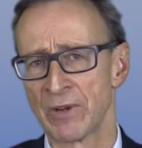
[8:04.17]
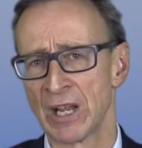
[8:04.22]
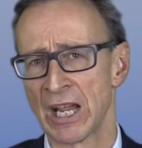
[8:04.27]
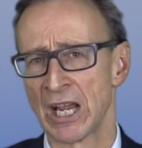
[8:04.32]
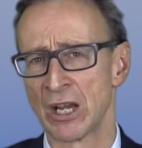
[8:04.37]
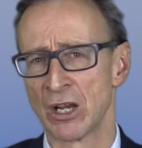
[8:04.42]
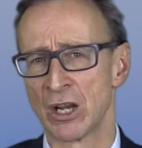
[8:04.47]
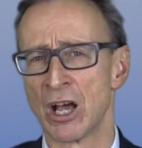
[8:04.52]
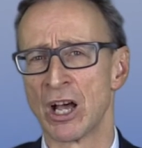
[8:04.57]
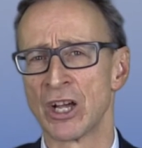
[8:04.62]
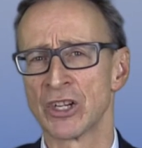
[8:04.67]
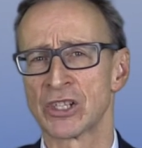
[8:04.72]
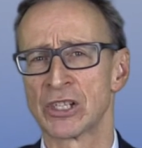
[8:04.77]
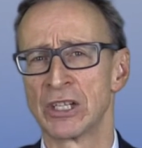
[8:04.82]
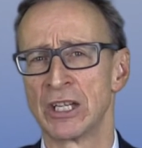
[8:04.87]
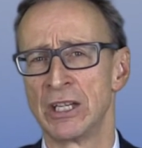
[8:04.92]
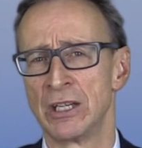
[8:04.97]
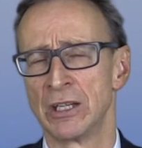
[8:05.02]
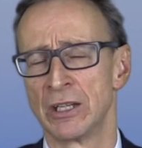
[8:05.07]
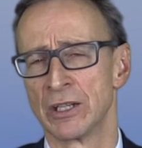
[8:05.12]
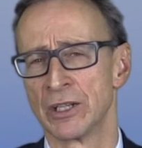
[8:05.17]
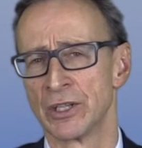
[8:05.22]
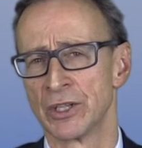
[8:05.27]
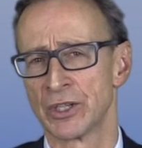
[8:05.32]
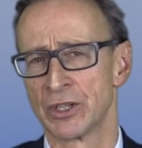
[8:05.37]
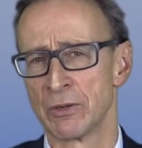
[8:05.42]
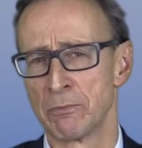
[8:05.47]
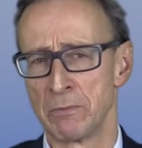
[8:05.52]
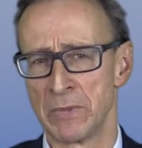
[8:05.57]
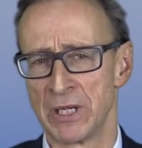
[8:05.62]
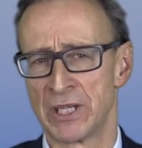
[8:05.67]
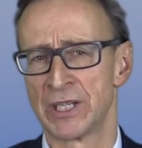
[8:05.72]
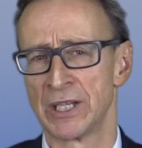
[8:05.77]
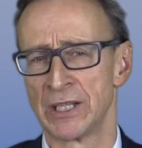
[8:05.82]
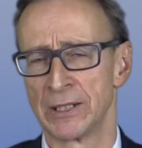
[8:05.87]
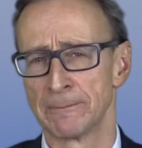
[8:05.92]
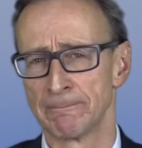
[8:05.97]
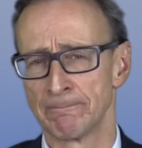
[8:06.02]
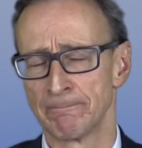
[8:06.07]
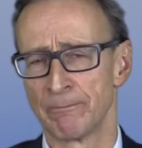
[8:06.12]
and lastly,
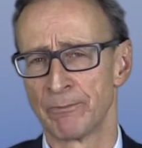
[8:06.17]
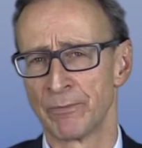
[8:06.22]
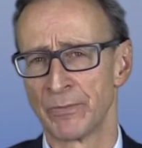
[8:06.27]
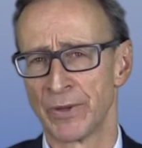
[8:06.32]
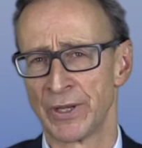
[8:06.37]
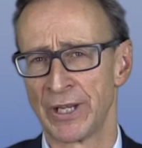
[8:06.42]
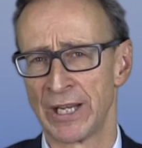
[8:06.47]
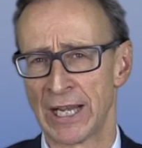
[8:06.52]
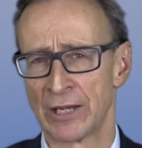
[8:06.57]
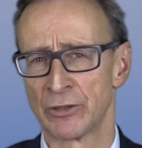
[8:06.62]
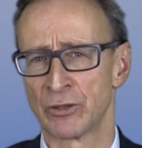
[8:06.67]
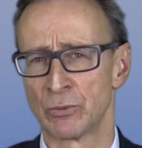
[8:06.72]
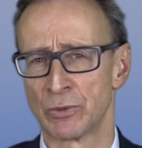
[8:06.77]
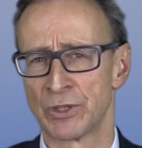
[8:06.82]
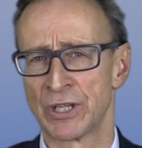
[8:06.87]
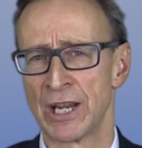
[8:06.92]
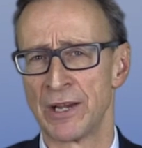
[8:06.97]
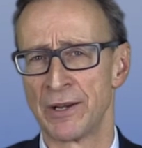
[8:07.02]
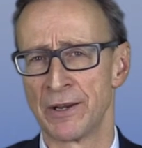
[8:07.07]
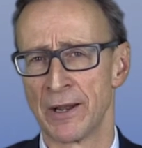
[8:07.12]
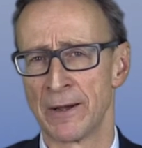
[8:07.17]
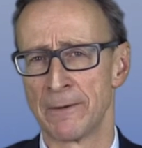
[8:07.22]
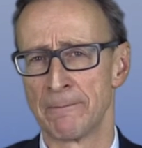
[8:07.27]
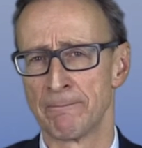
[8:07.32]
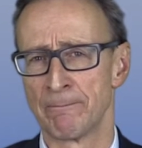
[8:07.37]
submitting the actual tender.